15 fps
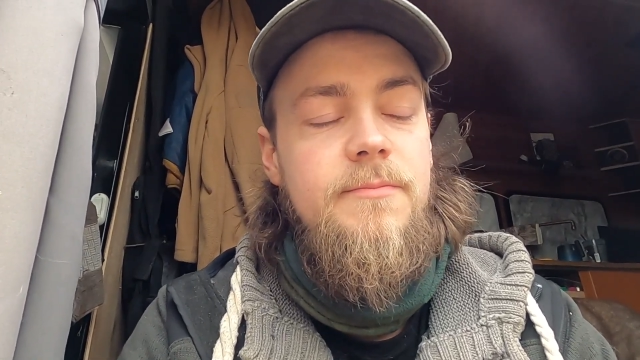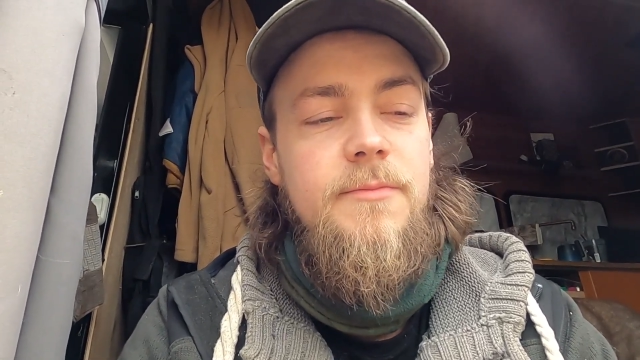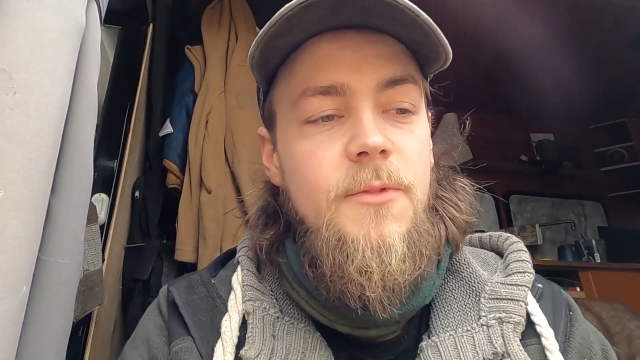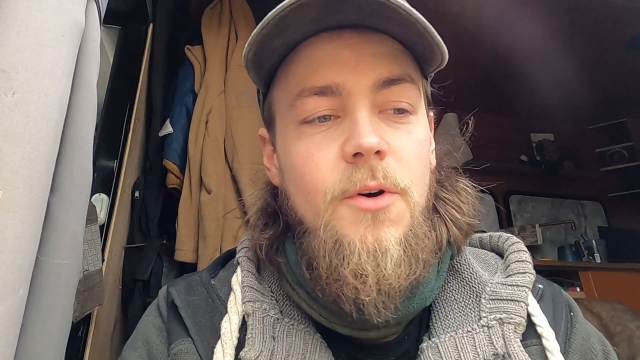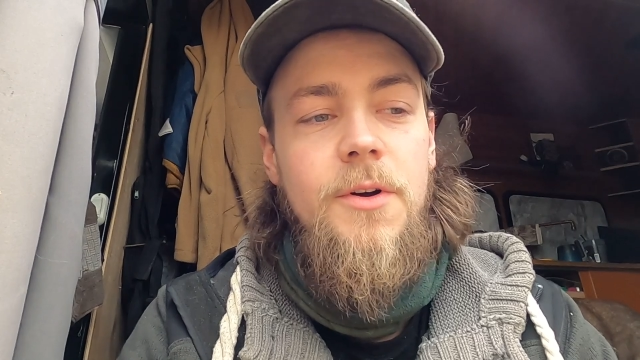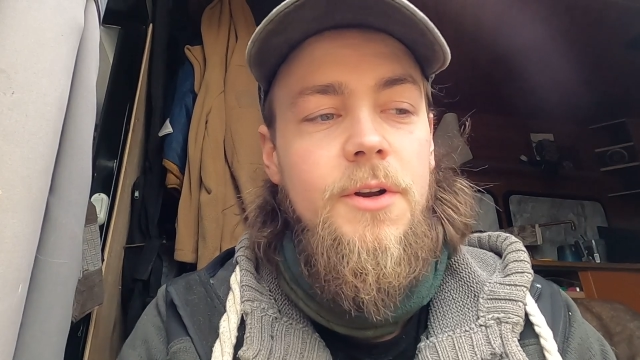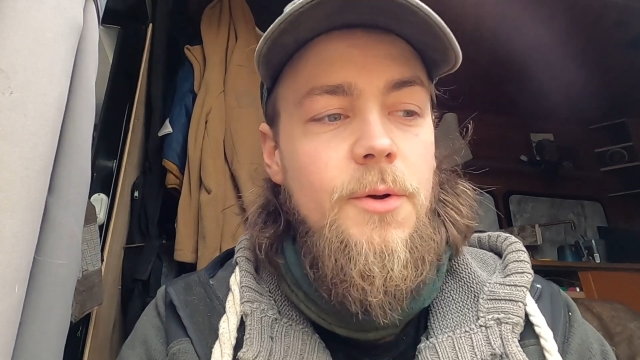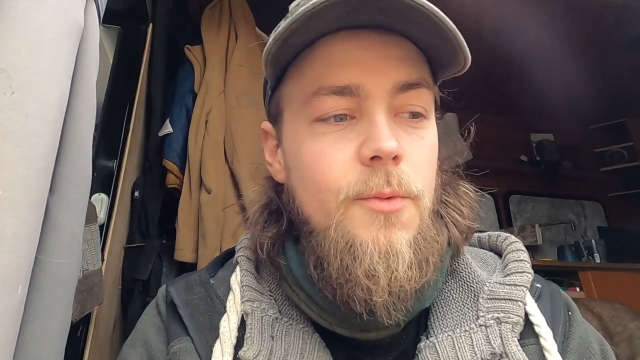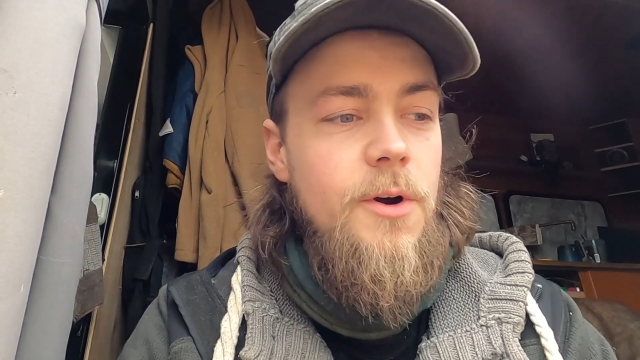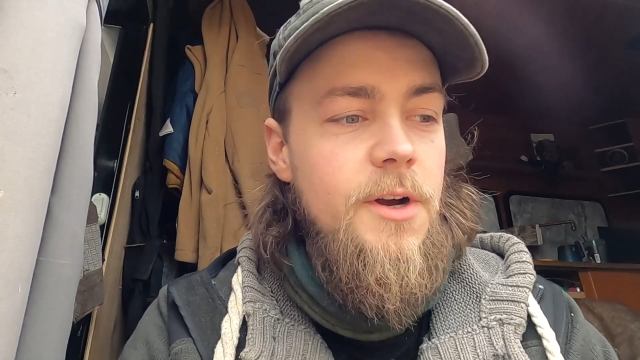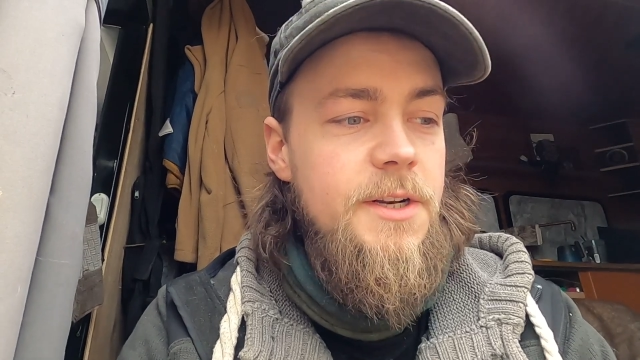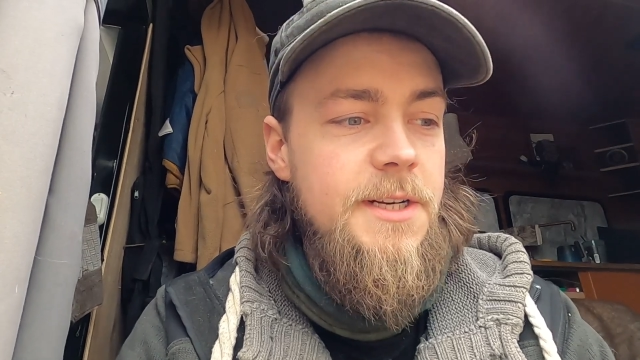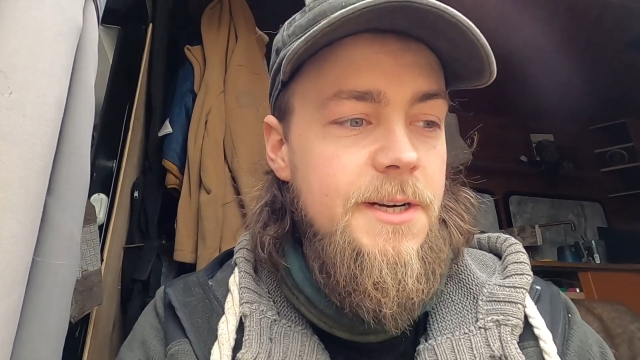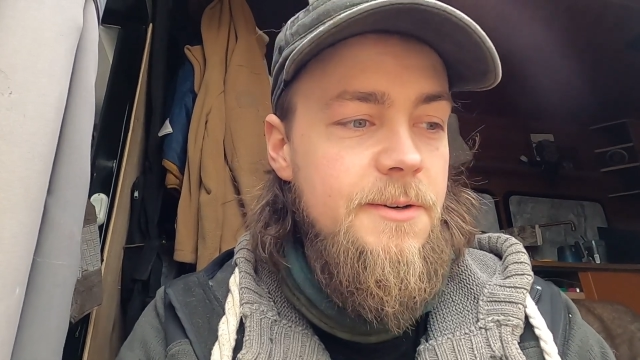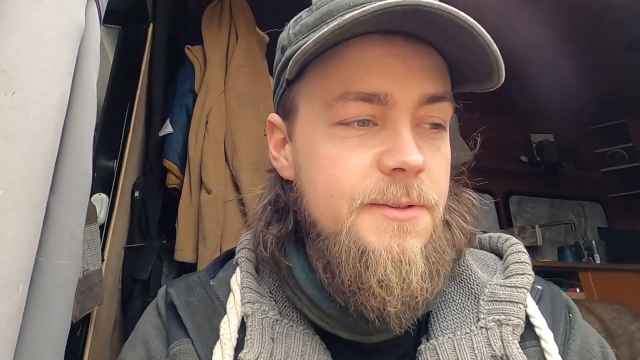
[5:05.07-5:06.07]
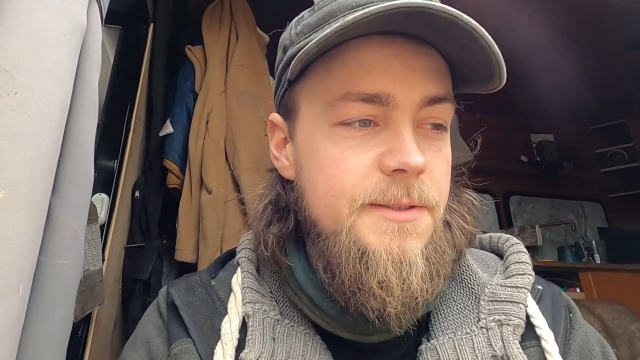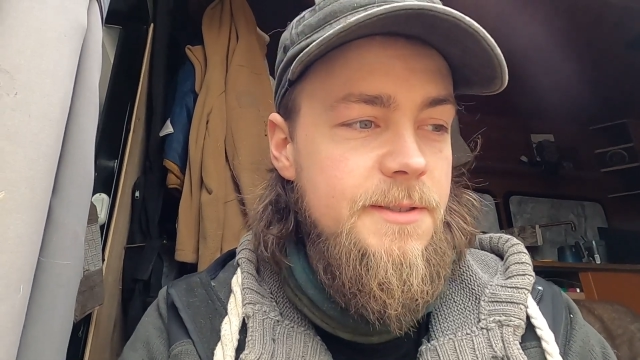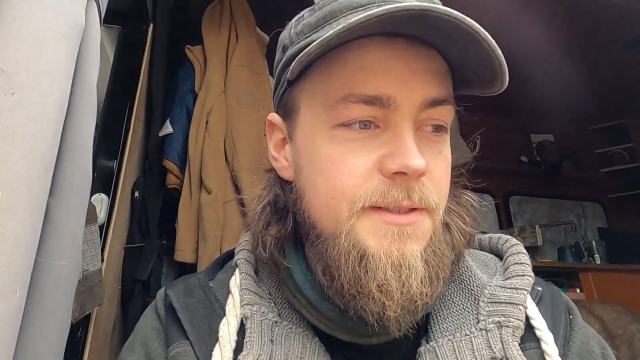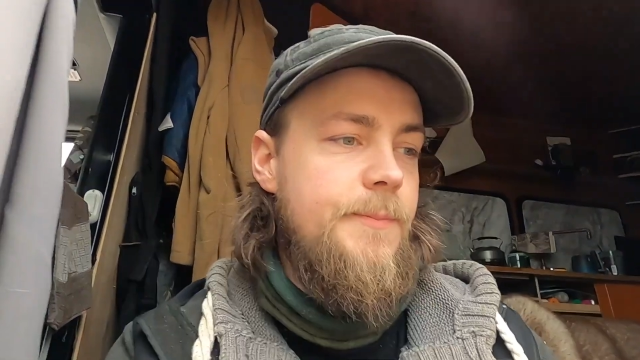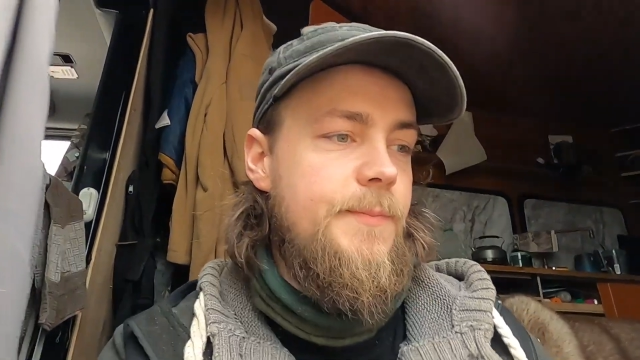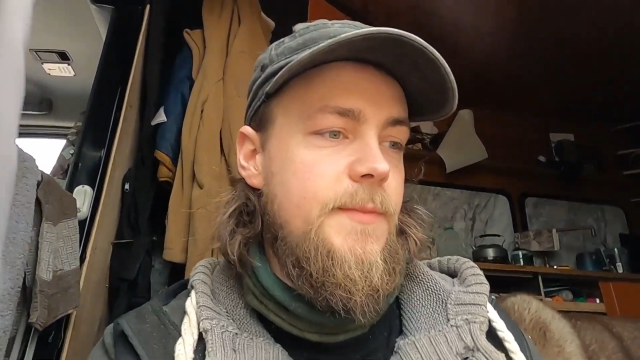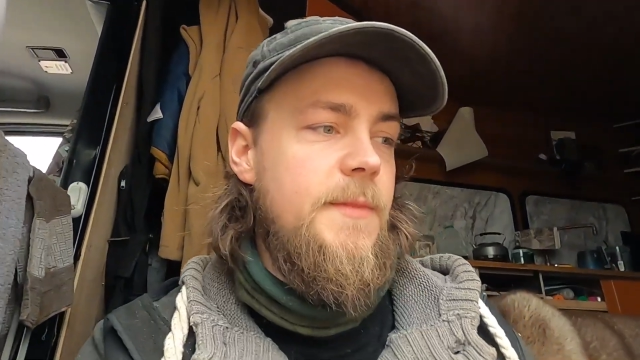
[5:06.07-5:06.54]
not going to work now
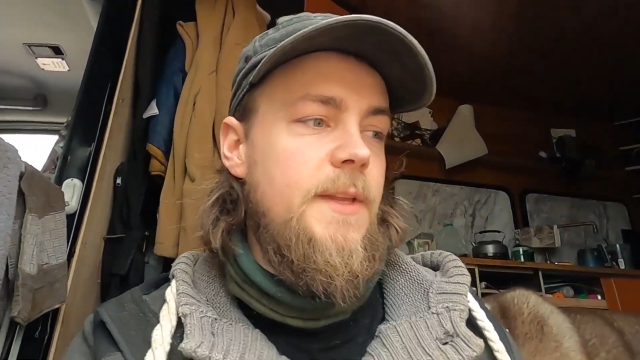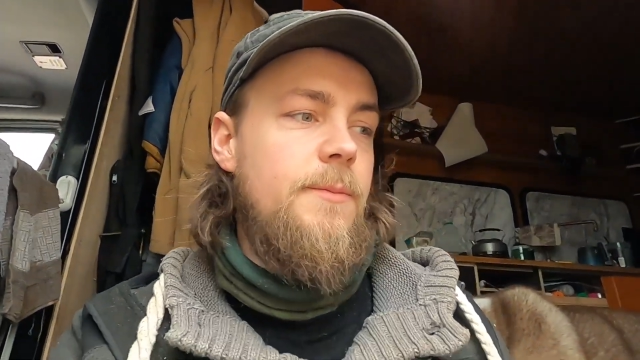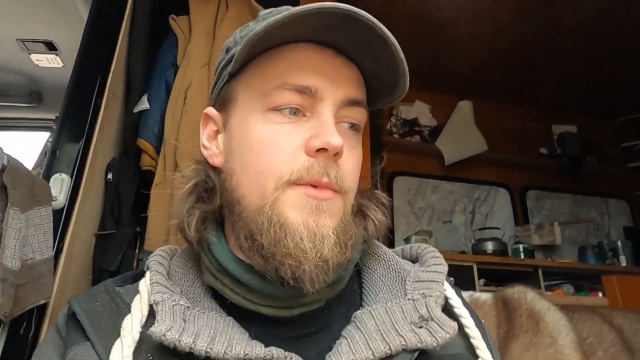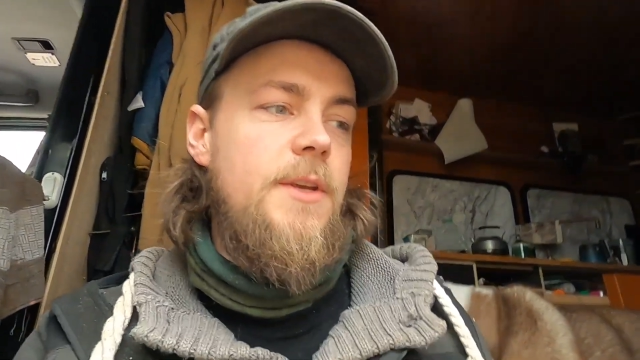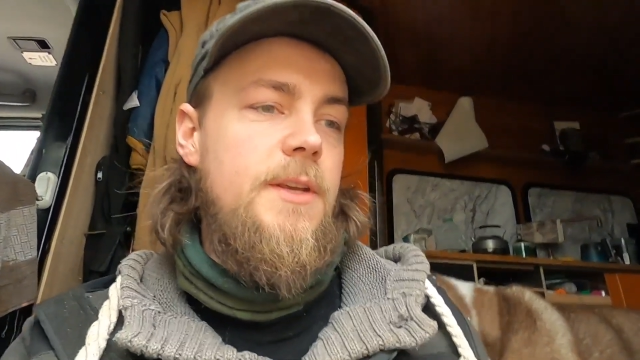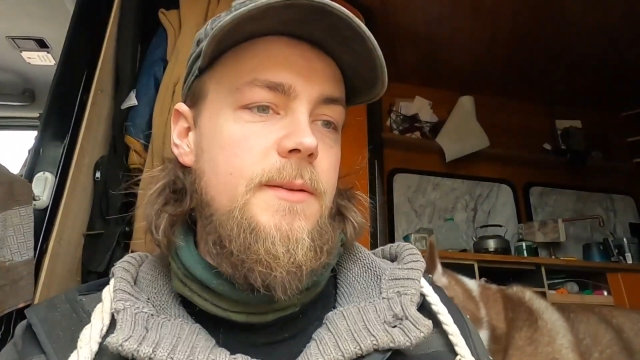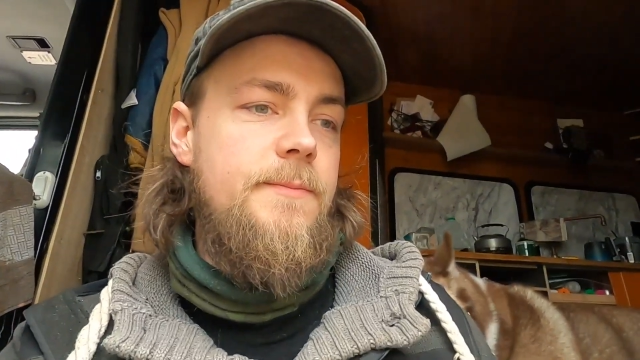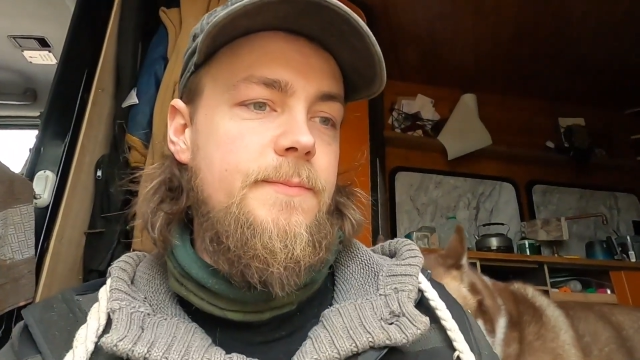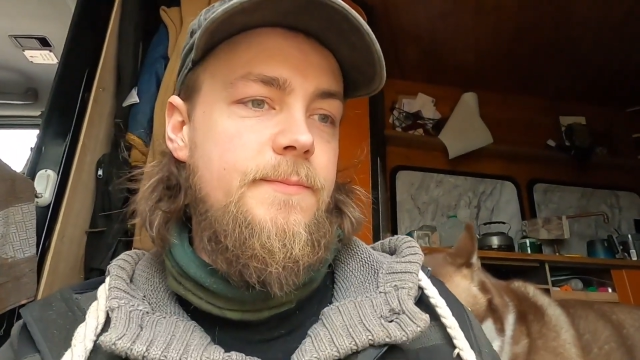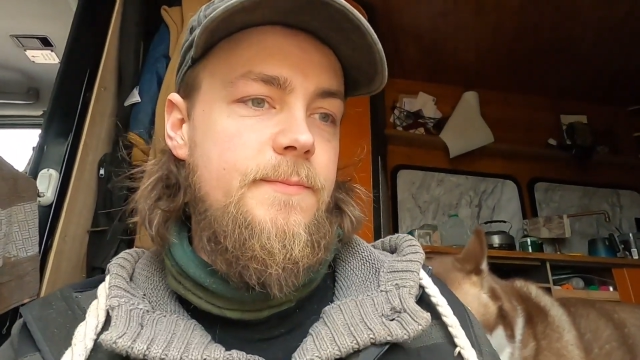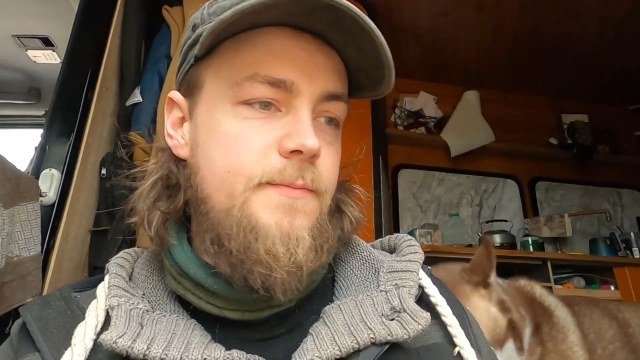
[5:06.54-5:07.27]
let me